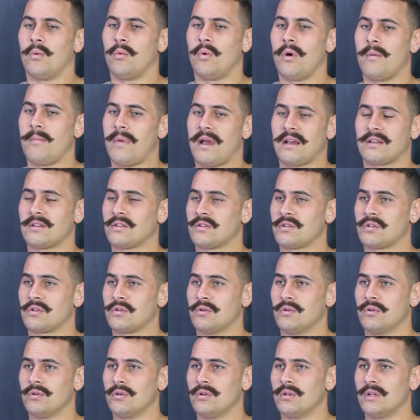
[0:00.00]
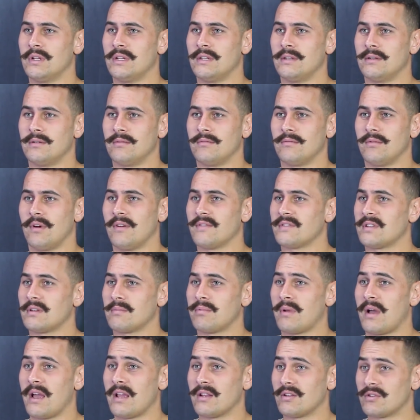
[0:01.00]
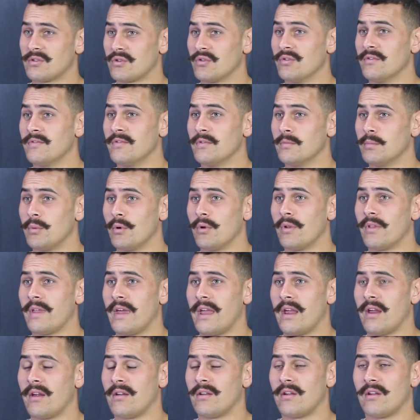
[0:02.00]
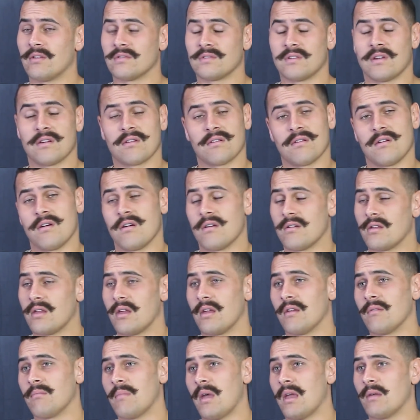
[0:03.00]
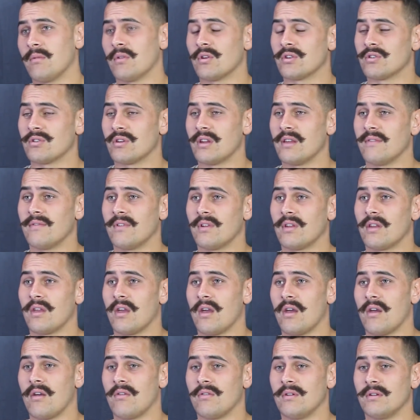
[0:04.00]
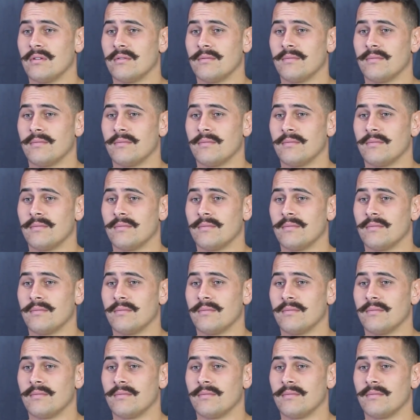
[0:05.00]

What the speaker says: went back to school, and obviously playing school football there. And I was like, oh, maybe I should give it a go. And